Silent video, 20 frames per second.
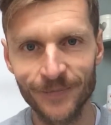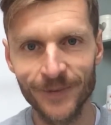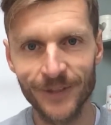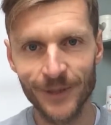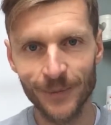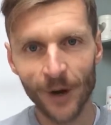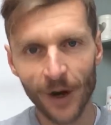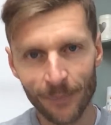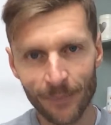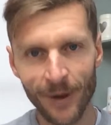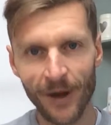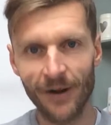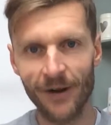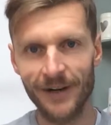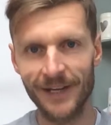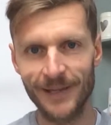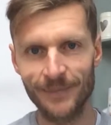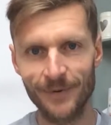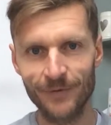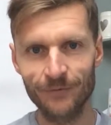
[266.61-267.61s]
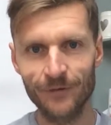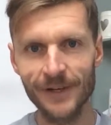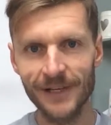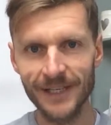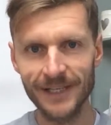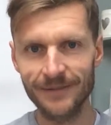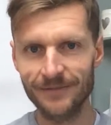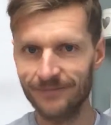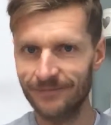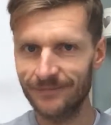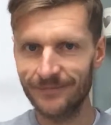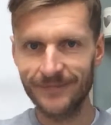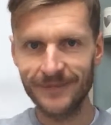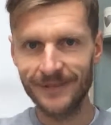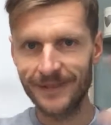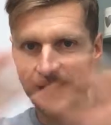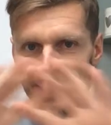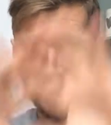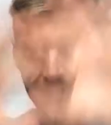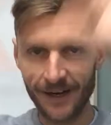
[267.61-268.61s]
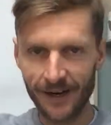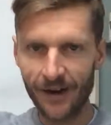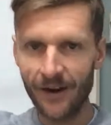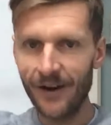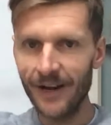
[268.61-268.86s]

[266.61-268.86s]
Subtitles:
You are partly, but really there's a